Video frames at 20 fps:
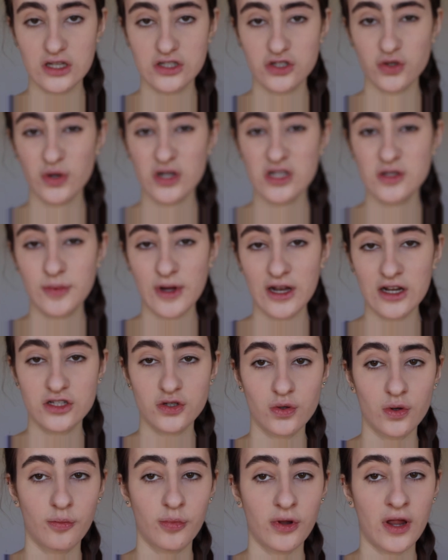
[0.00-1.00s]
It's always better
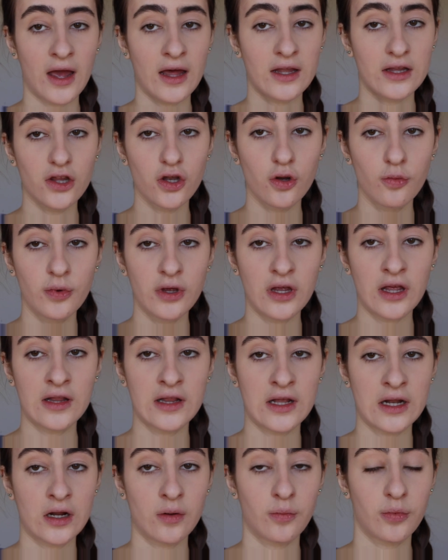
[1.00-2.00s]
to apply a little bit
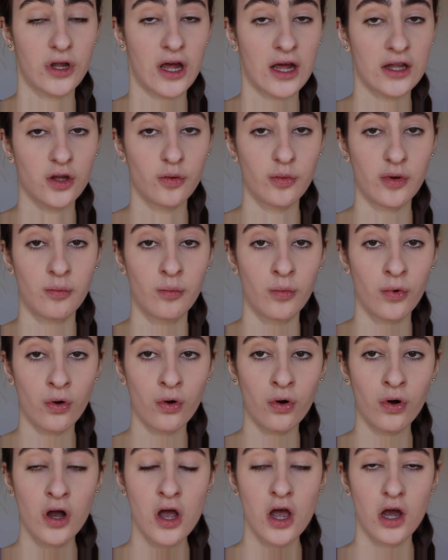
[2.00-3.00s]
and then apply a little bit
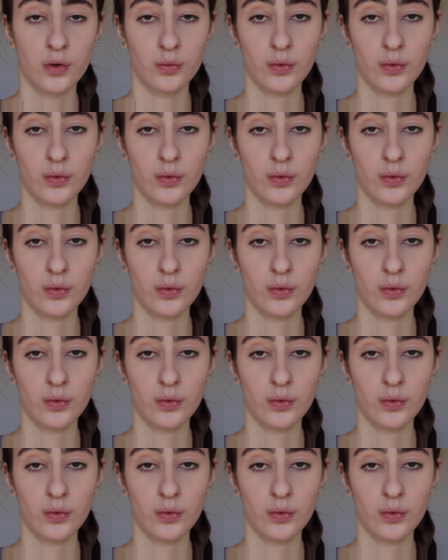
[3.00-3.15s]
more,